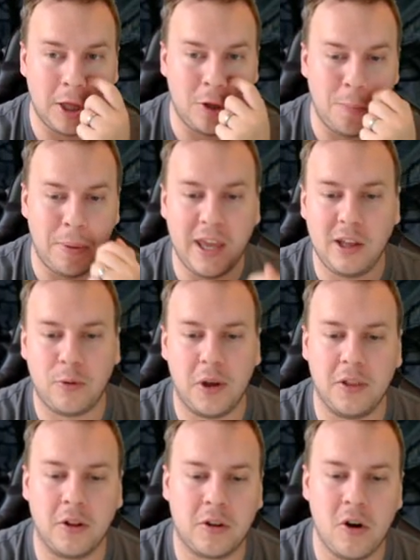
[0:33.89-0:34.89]
to
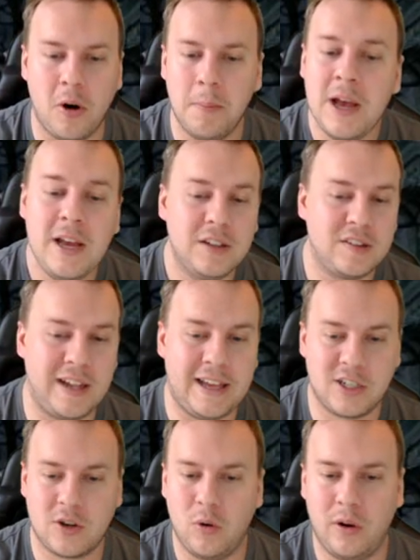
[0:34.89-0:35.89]
patreon.com
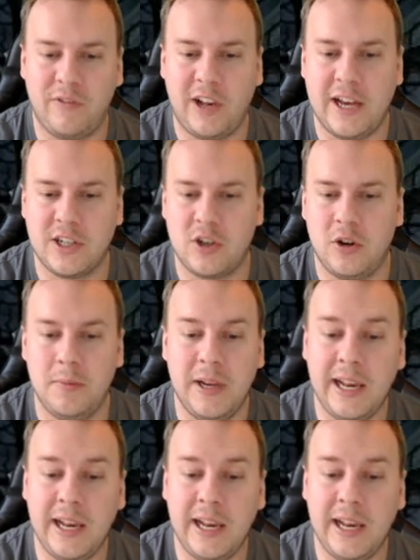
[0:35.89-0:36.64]
slash golfclashtommy.